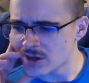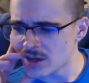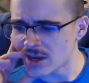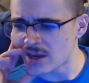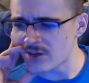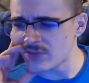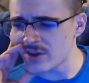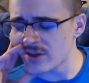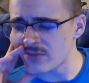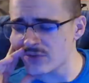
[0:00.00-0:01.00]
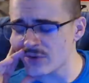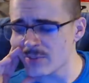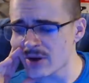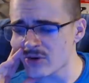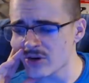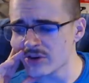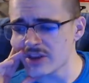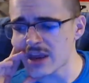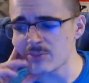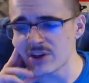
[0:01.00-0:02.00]
Yeah, if you're on about, Connor,
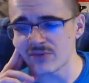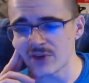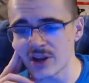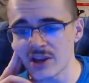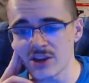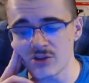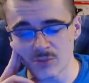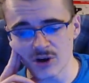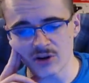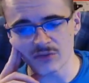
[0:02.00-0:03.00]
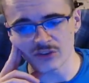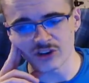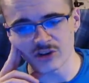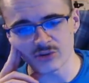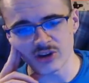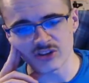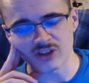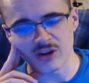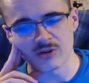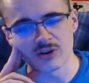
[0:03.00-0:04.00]
the MD3, you can run it off a single D
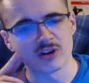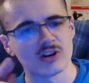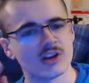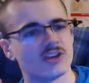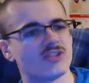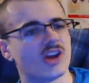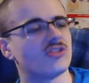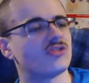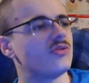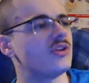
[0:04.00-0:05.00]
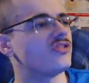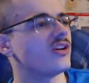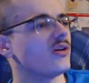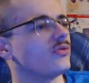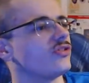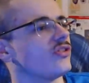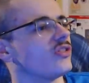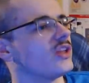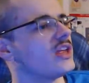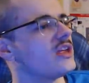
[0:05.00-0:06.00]
cell. It takes two D cells.
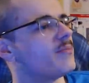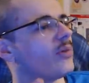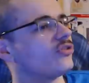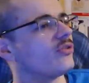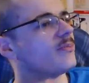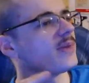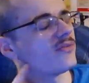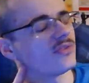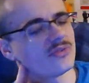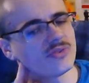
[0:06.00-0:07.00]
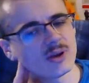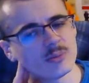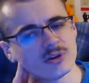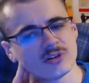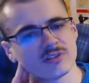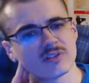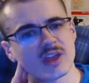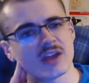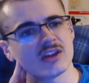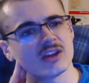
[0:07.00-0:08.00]
The bottom bit for the filament,
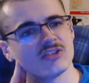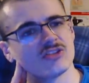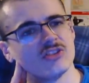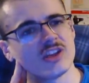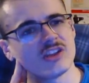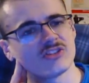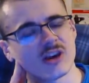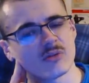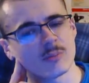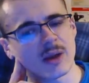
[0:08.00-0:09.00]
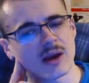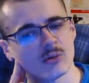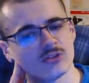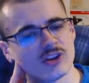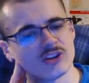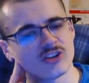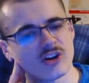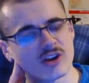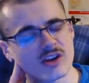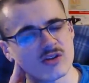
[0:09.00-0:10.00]
that is the D cell that powers the
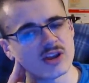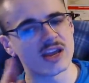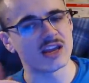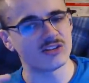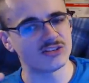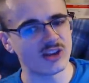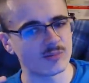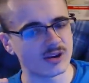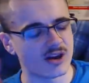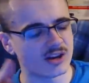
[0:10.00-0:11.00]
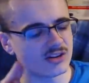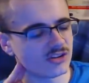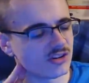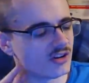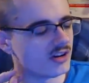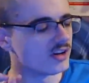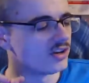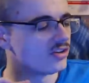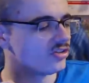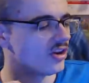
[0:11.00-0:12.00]
entire unit except the light.
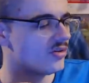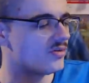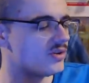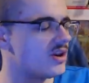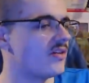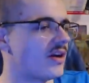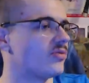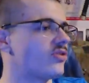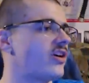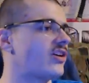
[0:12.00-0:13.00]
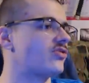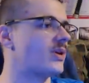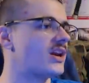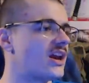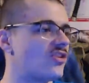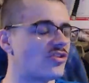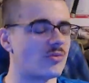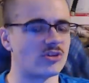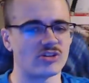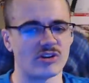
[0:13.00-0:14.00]
So, you know, that will detect
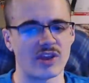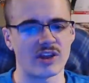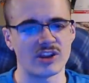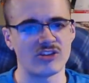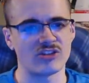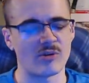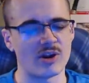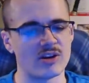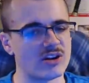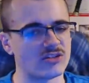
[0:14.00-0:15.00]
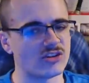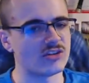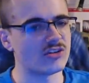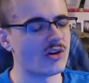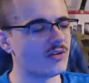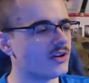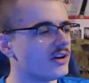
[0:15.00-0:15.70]
radiation once you have that D-cell in and it's turned on.